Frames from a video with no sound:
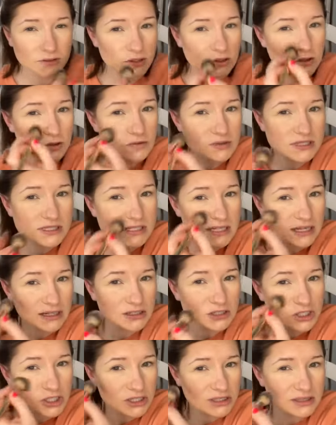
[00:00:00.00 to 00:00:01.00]
of the news
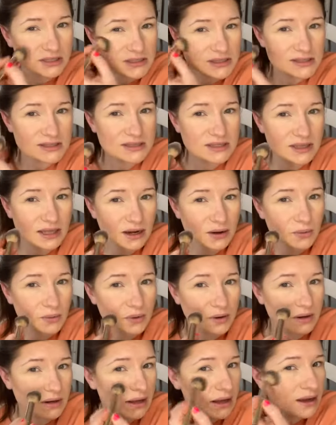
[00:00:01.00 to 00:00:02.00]
stations
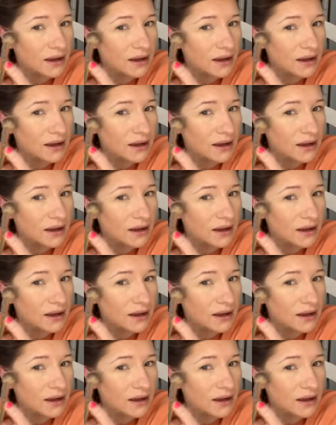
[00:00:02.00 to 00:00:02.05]
that would